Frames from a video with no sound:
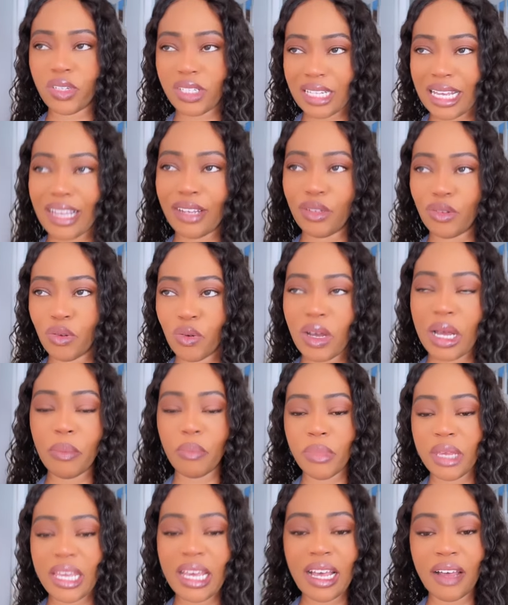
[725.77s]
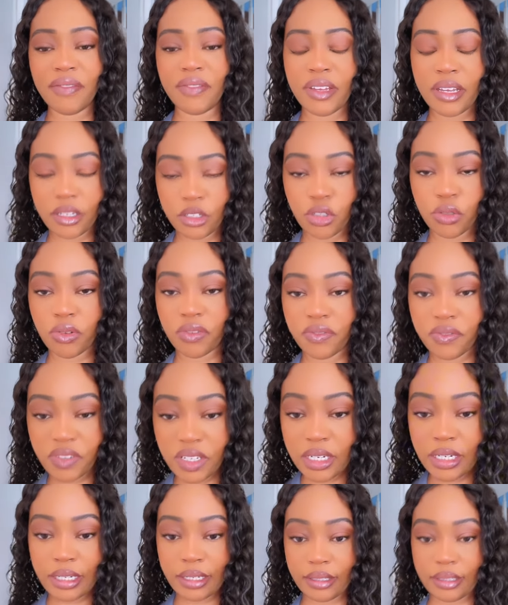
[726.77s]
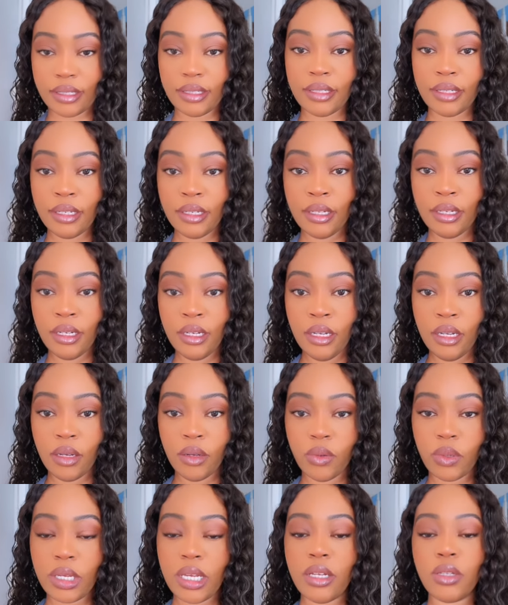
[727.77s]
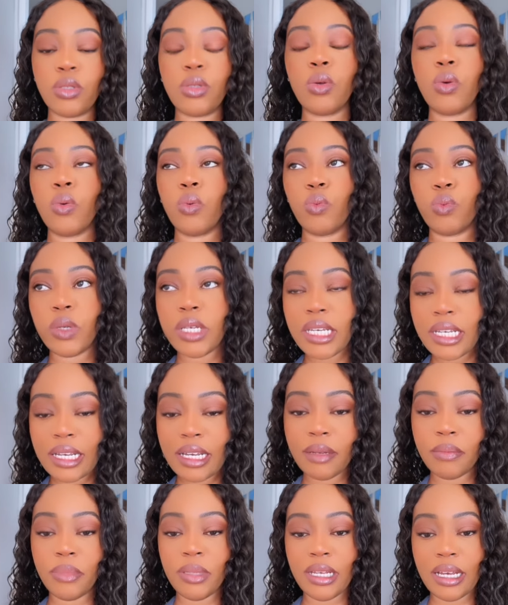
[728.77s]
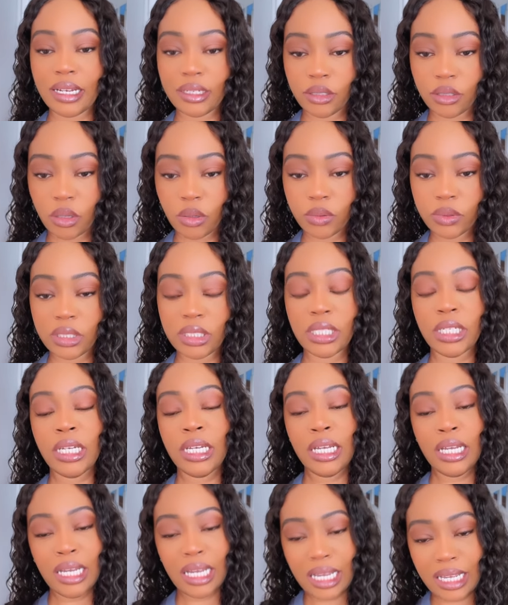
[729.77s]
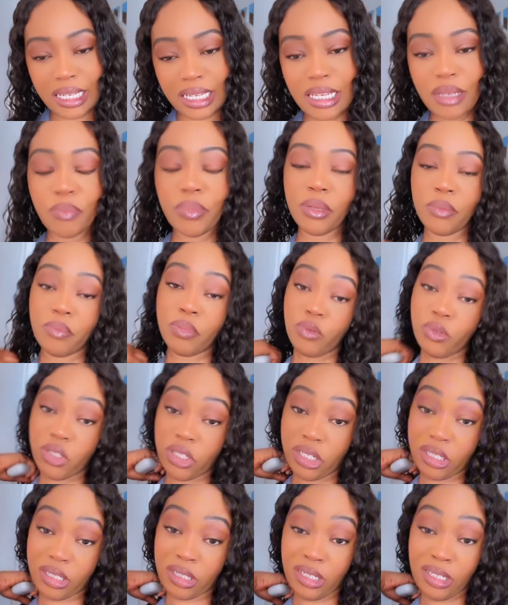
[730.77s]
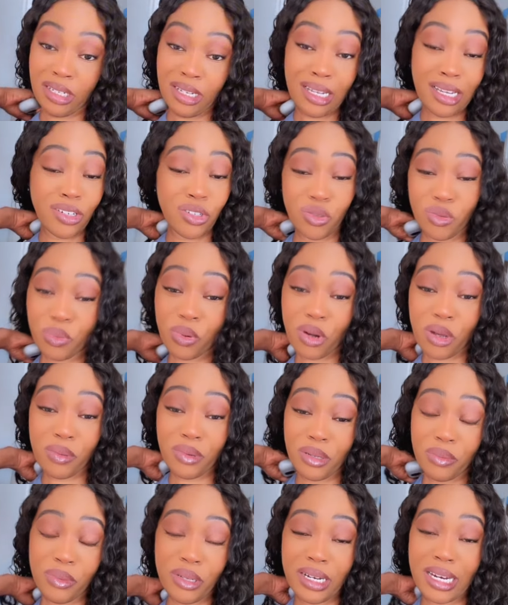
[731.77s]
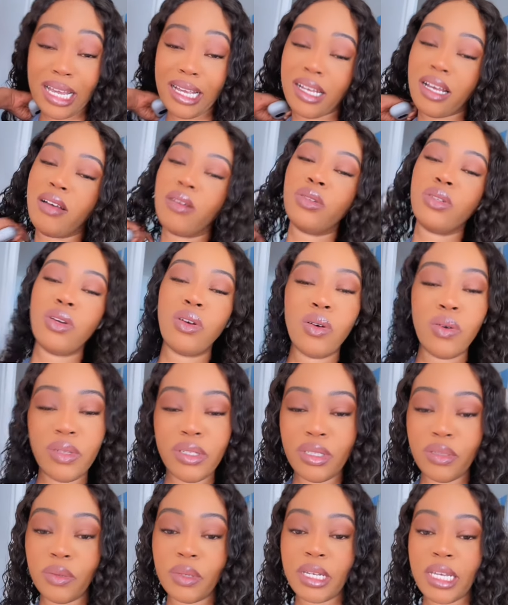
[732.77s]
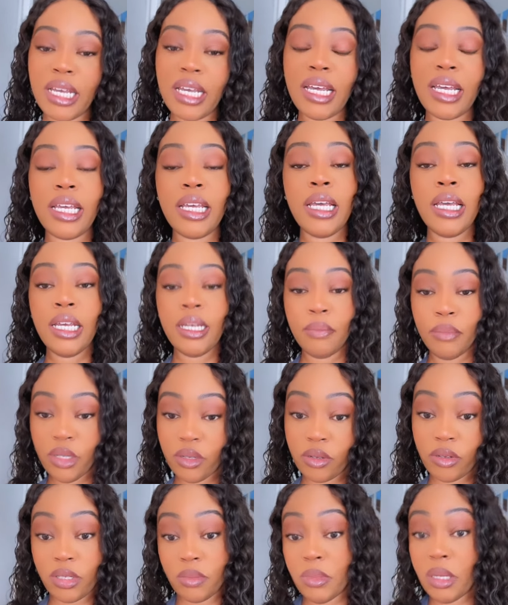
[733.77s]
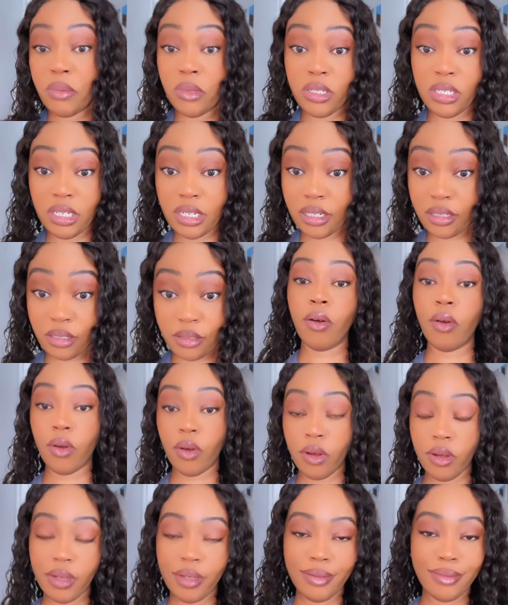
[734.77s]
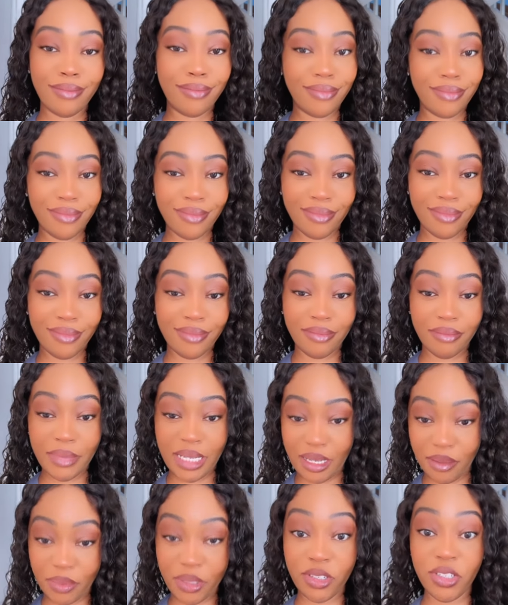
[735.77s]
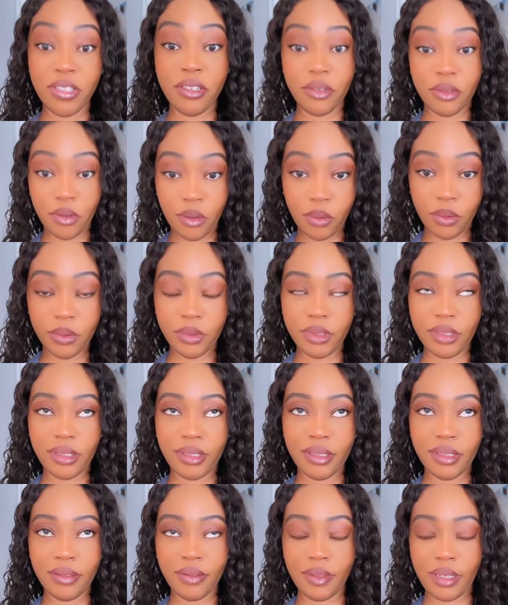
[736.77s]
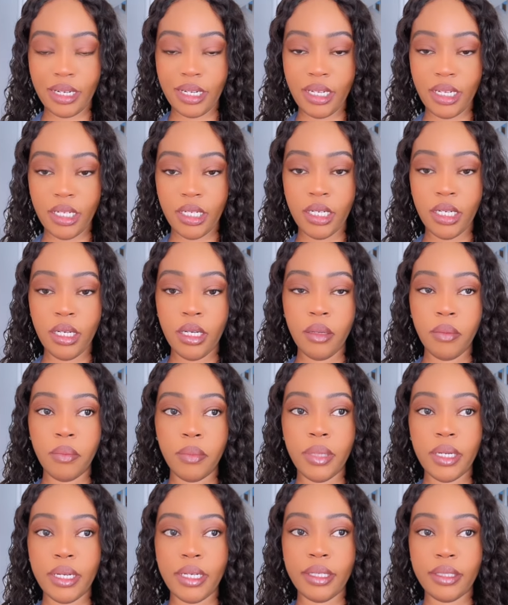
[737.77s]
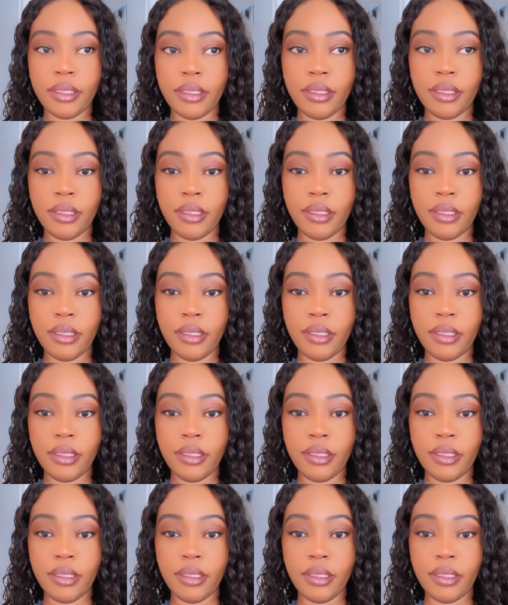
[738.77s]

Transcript: I know I may have hurt your feelings. Okay, so we can be adult and keep it pushing. And she'll probably be like, oh no, it's okay. Because maybe she doesn't know. Or maybe she knows, right? But